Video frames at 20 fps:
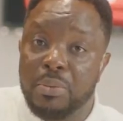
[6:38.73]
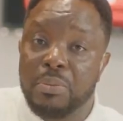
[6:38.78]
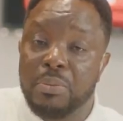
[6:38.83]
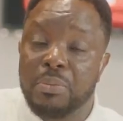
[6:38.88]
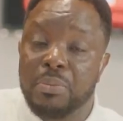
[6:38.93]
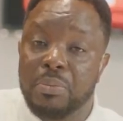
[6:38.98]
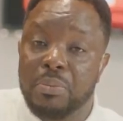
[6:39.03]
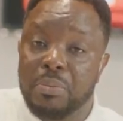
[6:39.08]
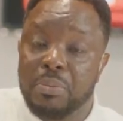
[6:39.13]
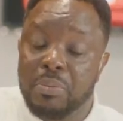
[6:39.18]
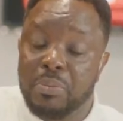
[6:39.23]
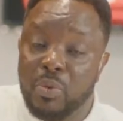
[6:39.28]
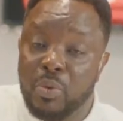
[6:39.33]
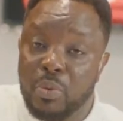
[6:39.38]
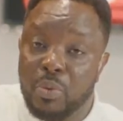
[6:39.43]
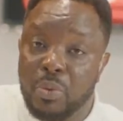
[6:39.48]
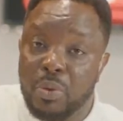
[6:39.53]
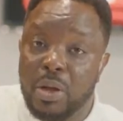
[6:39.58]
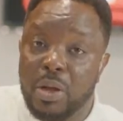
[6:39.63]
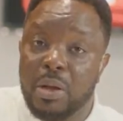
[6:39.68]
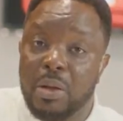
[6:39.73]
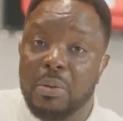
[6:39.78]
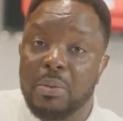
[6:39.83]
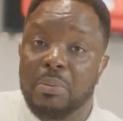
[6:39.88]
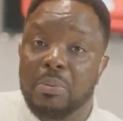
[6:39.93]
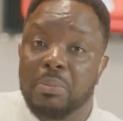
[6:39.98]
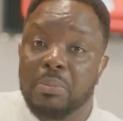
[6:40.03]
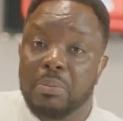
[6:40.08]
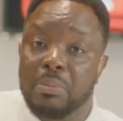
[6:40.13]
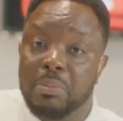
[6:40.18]
Papa, I've wow. never
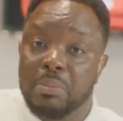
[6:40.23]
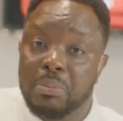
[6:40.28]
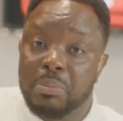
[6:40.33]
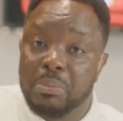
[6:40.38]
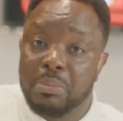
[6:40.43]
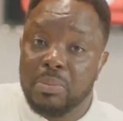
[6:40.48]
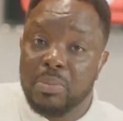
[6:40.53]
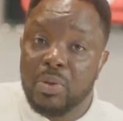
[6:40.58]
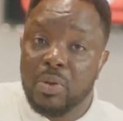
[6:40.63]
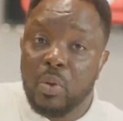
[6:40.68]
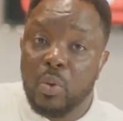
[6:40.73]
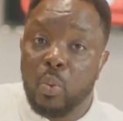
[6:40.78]
had that feeling